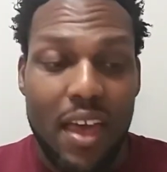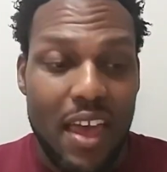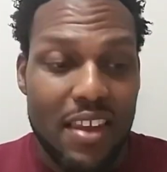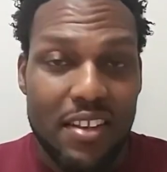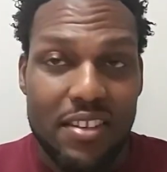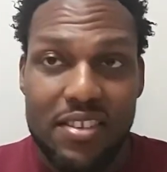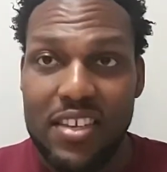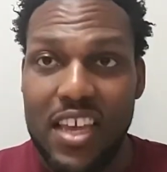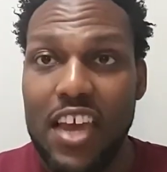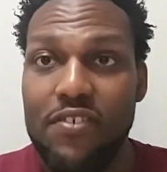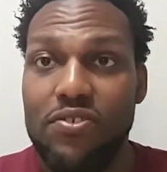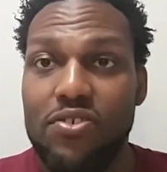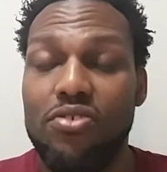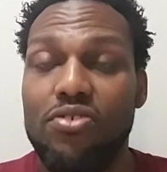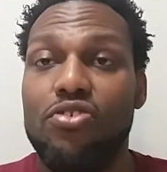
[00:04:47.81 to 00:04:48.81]
and the
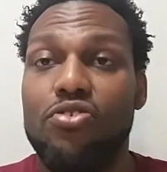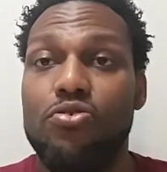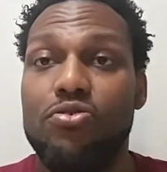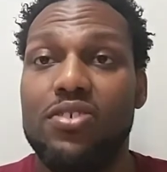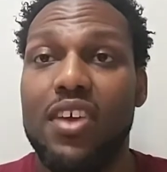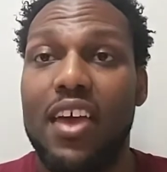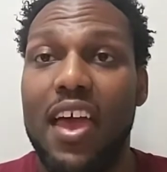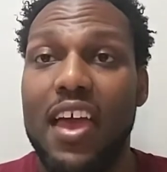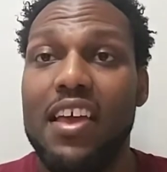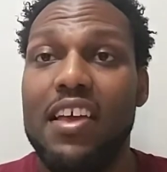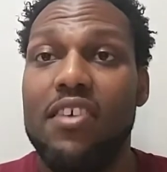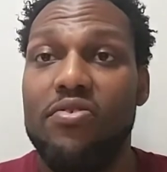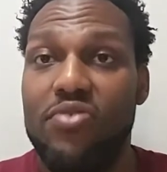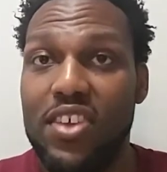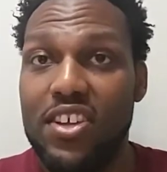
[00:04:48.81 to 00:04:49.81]
safety to
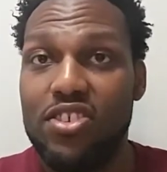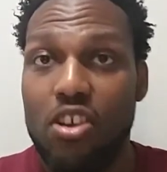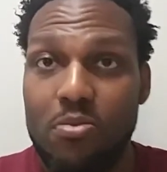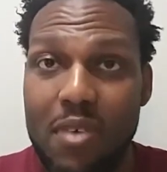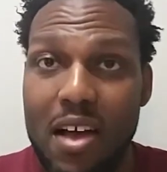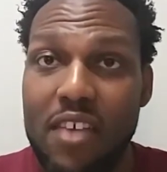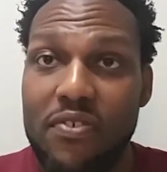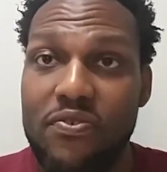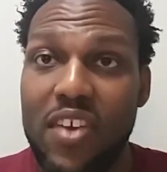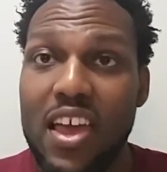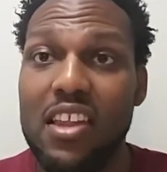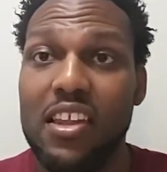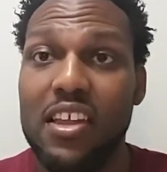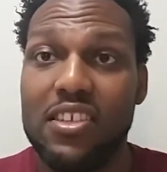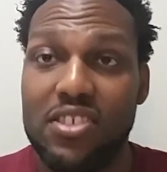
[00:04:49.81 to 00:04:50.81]
say, these are my
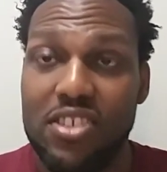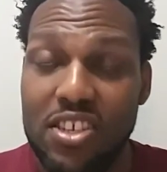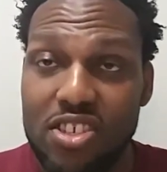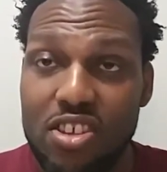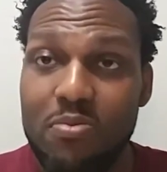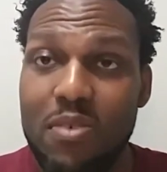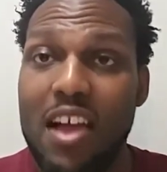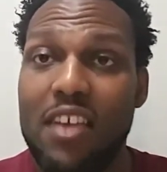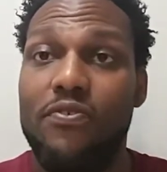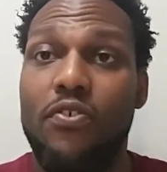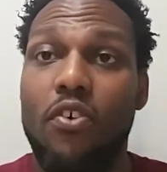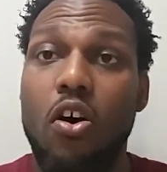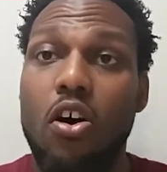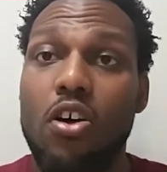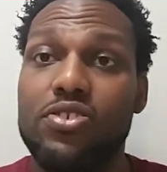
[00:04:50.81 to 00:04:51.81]
failings, these are my
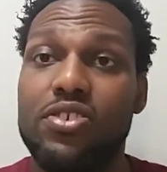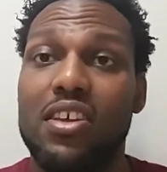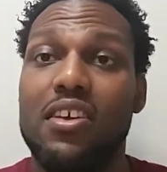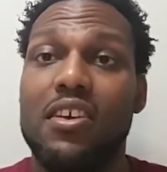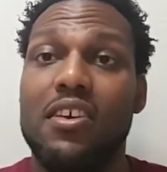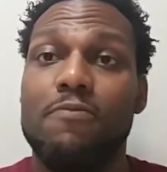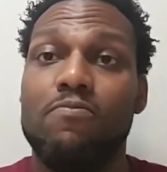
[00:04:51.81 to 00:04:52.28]
faults.